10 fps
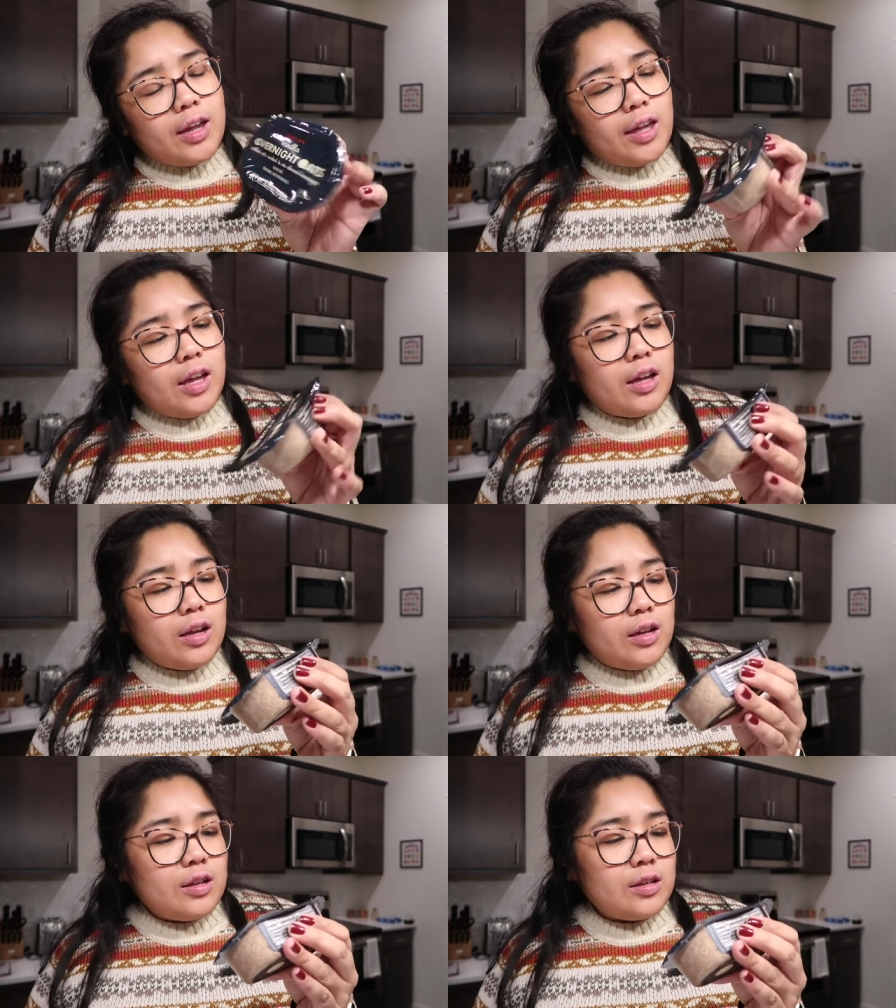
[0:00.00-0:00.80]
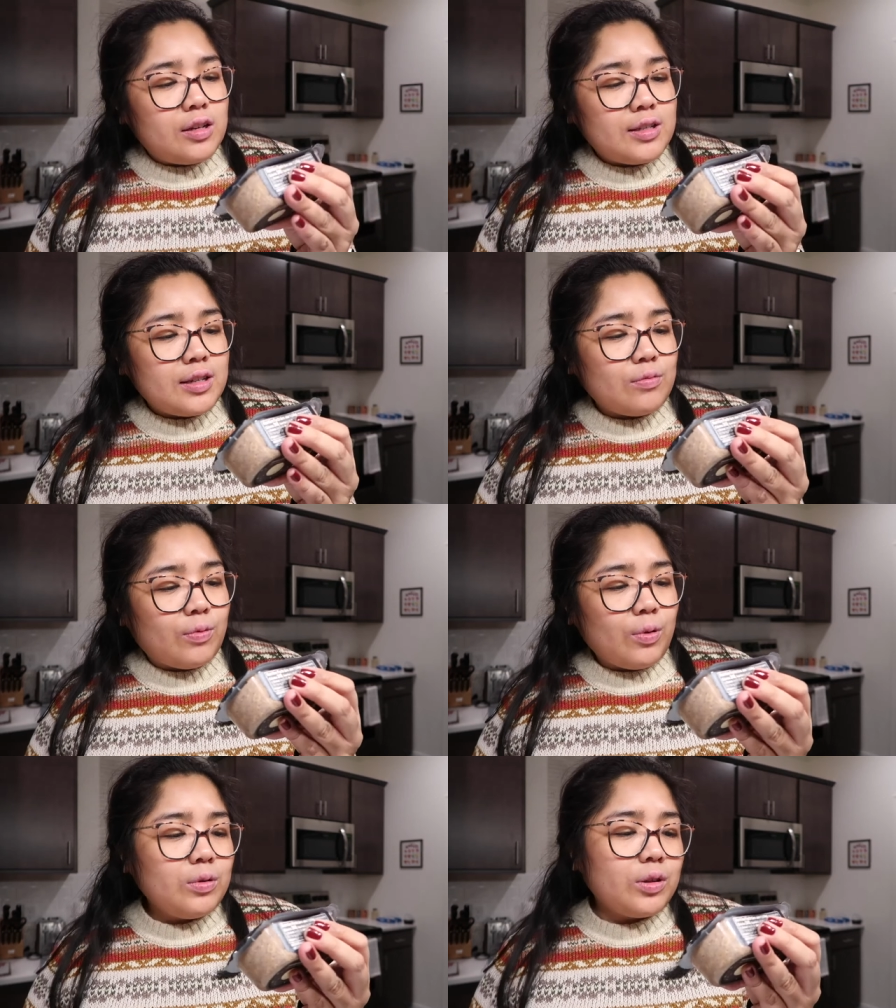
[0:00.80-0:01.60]
and it says
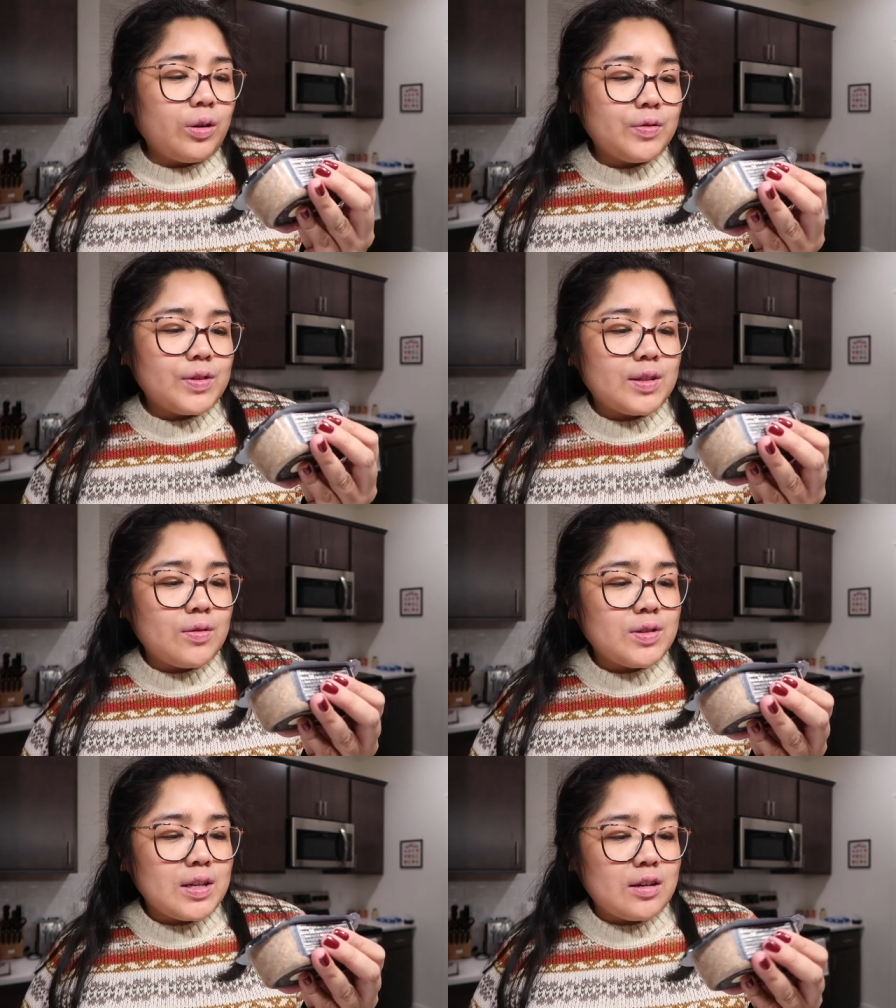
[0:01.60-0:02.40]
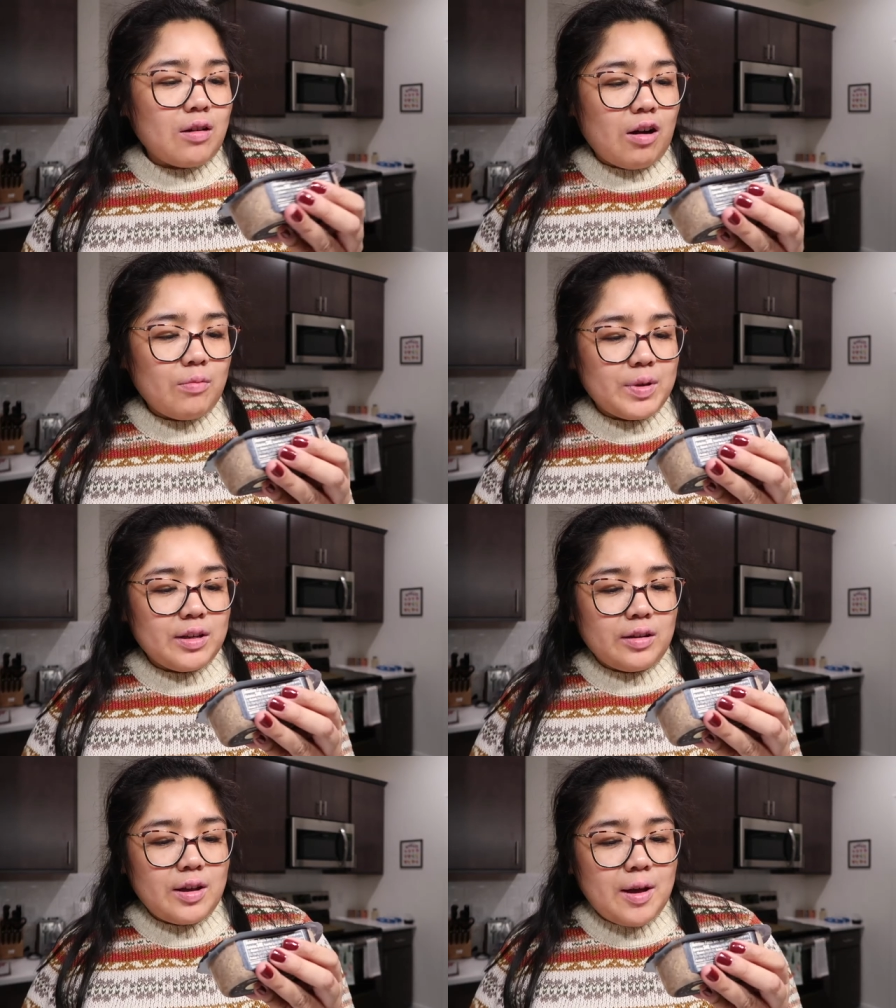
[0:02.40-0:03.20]
rolled oats soaked in an
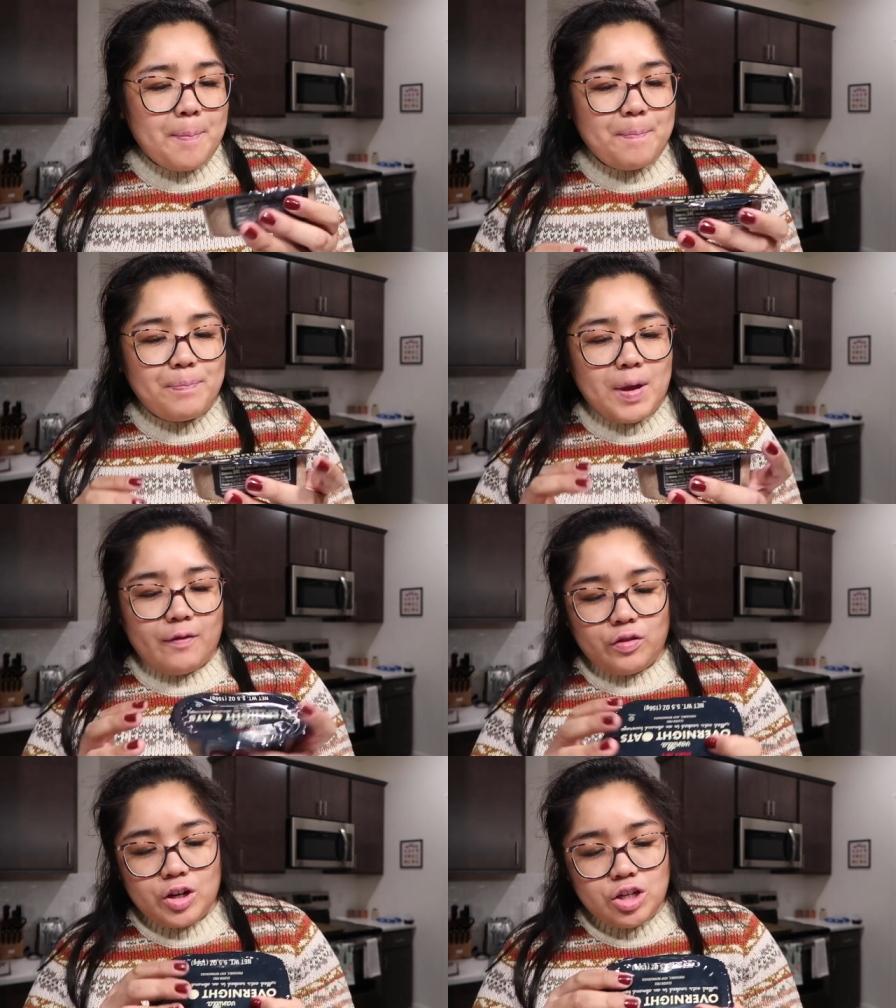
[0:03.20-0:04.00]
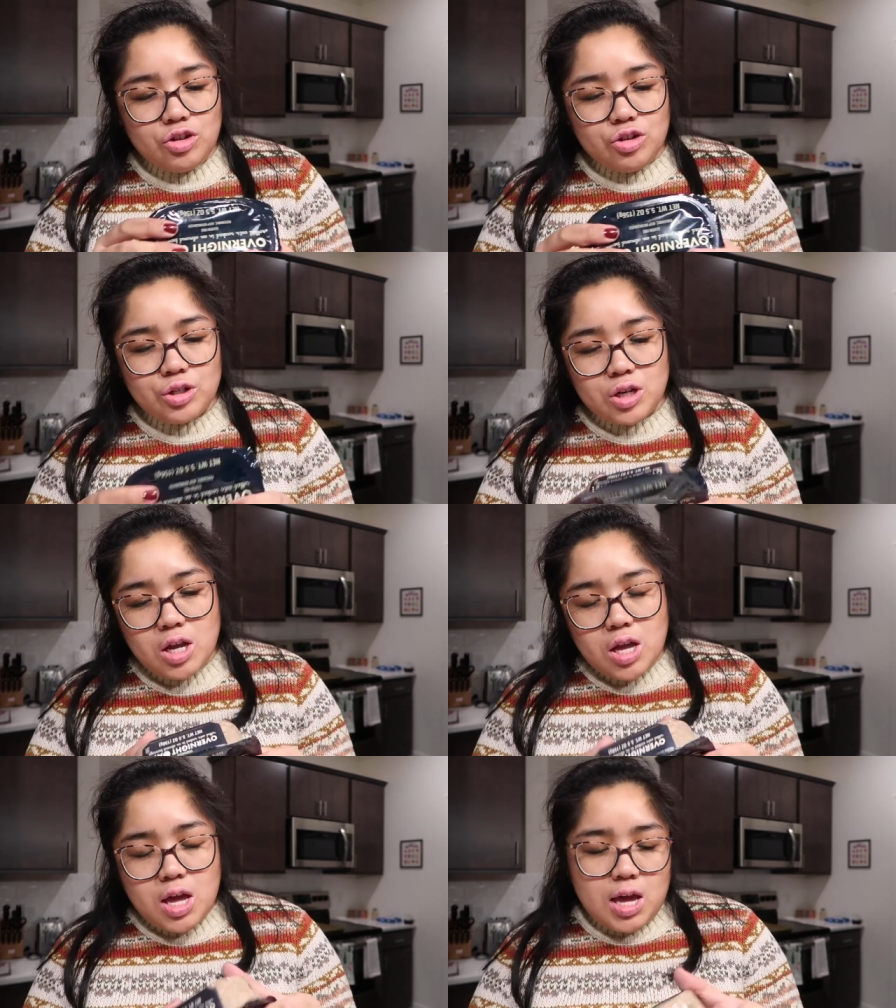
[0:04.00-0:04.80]
almond beverage,
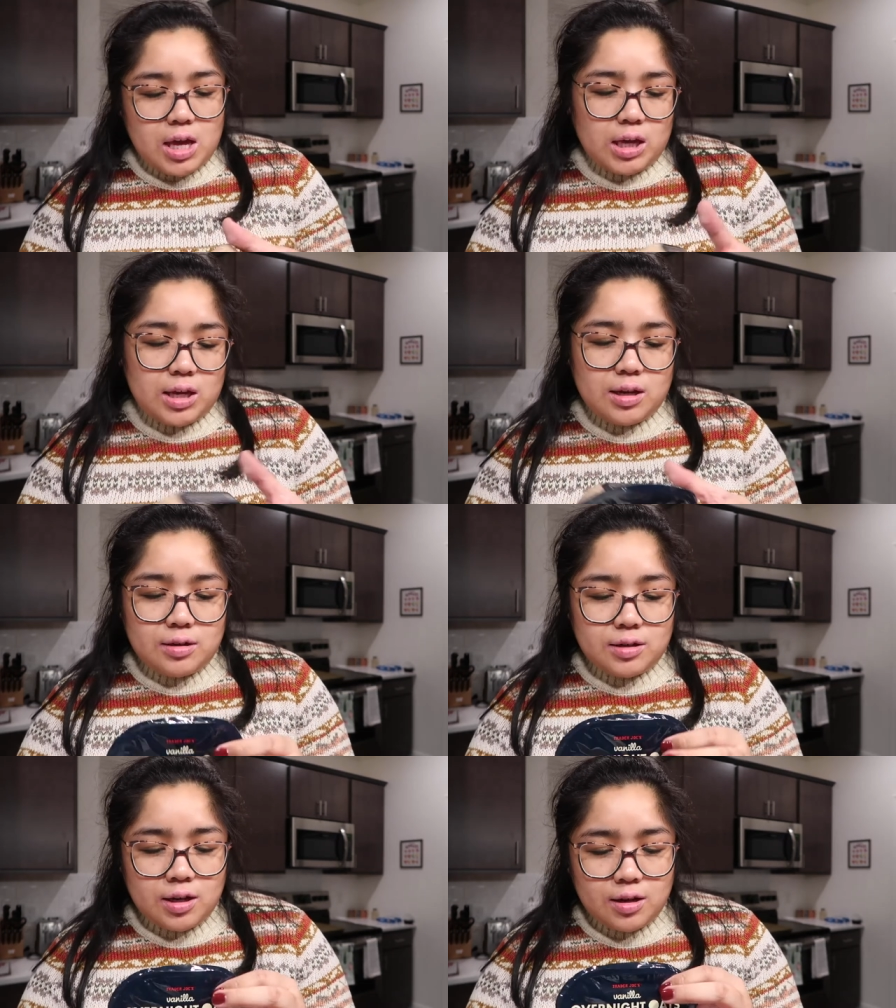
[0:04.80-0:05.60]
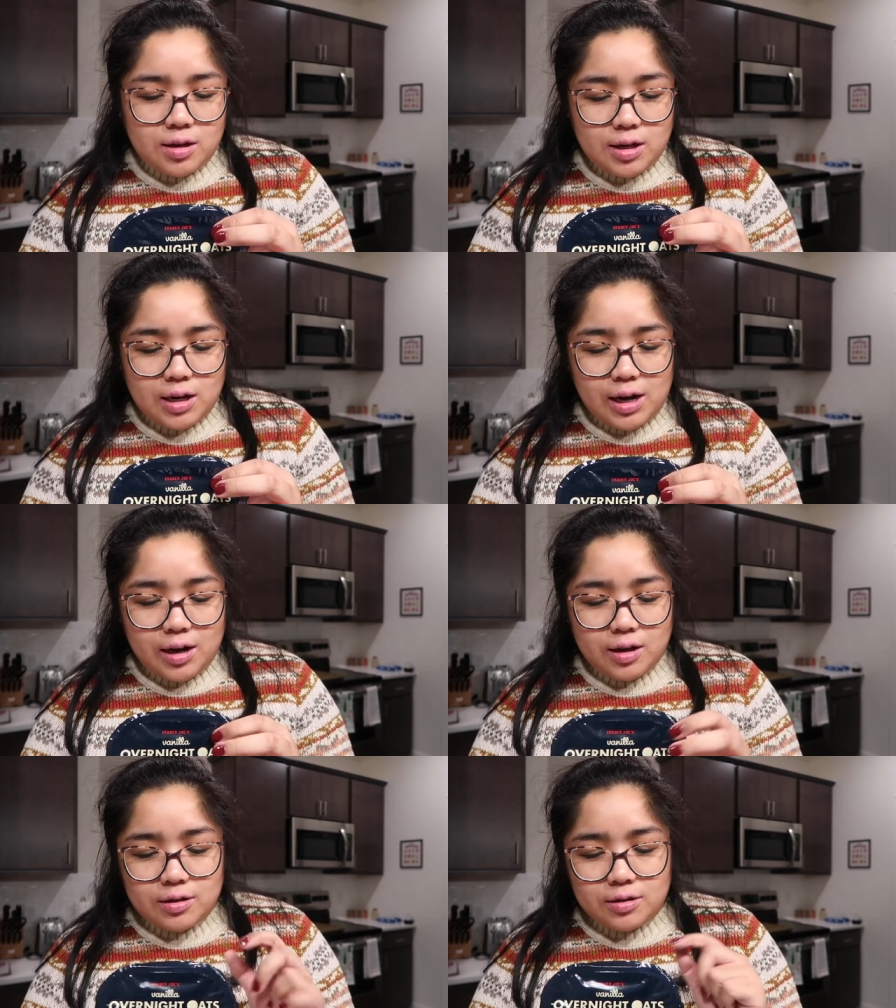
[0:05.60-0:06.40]
and it
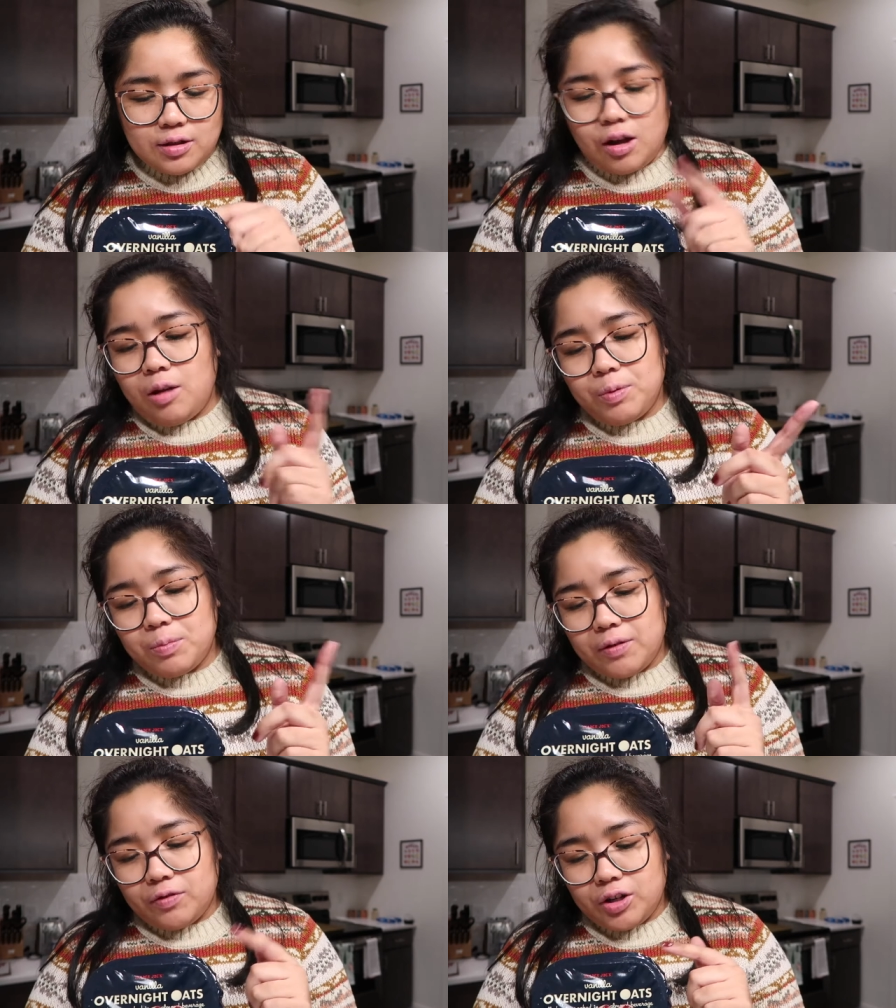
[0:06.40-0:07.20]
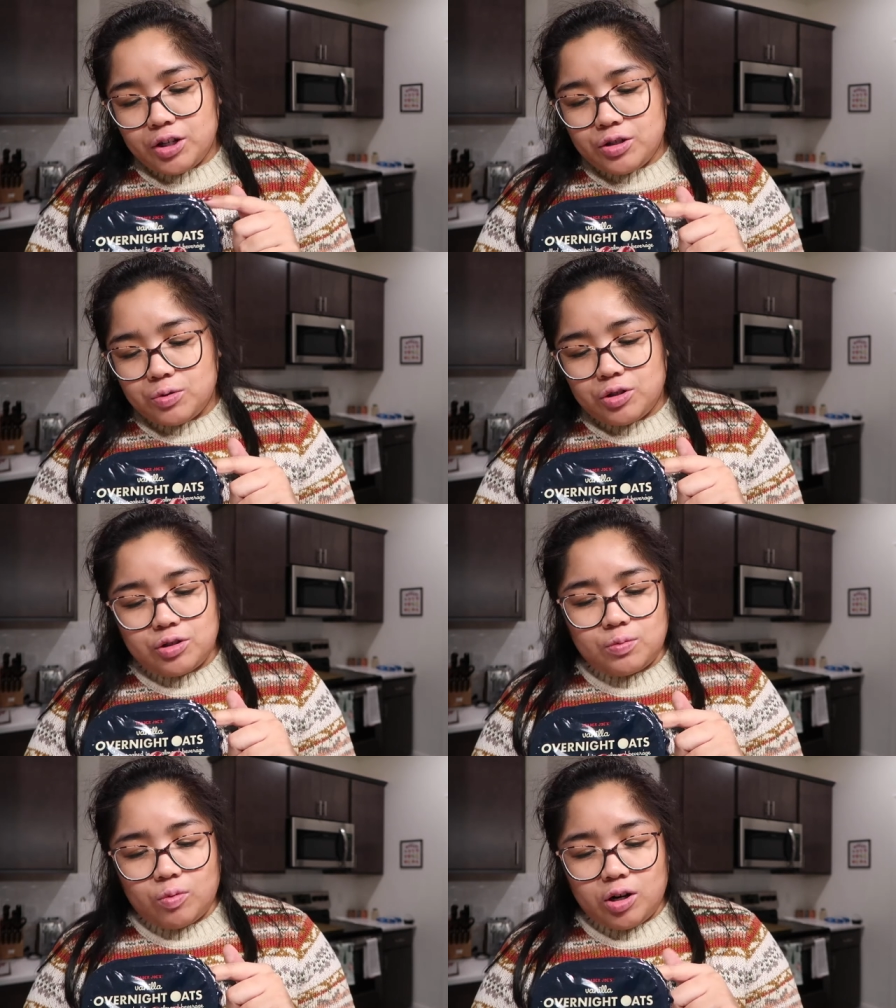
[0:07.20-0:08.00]
has the almond beverage, which is
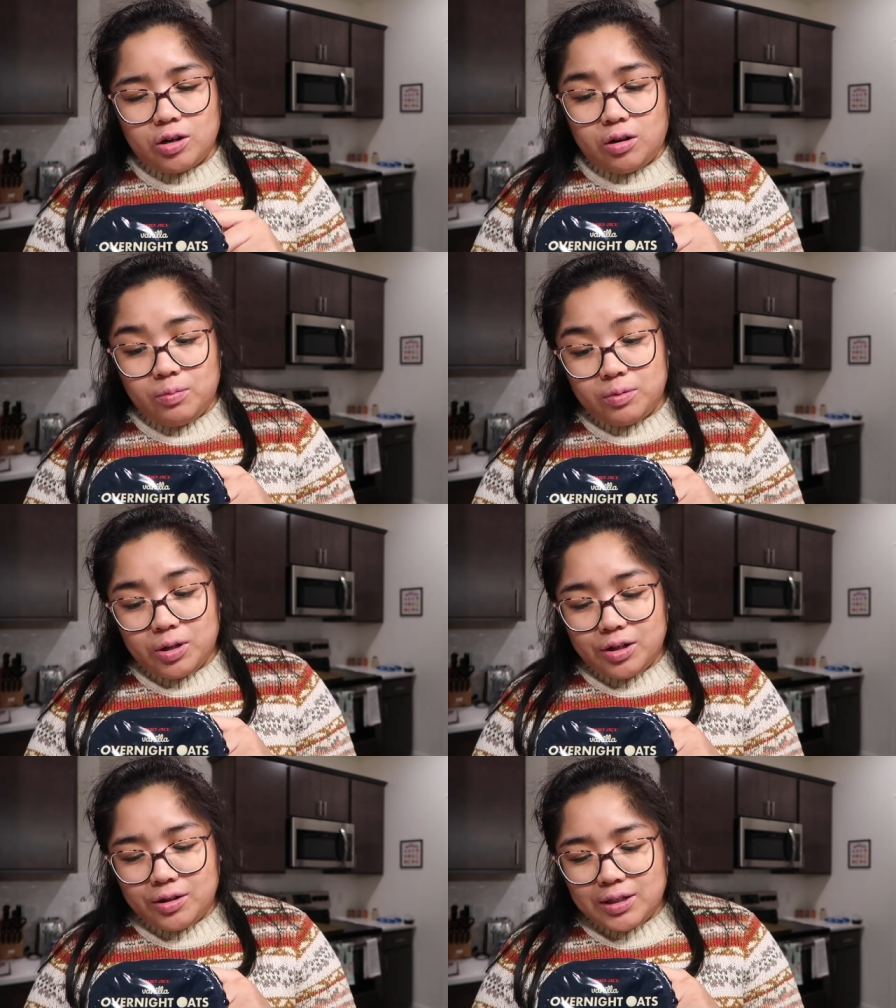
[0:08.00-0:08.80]
just water and almond butter.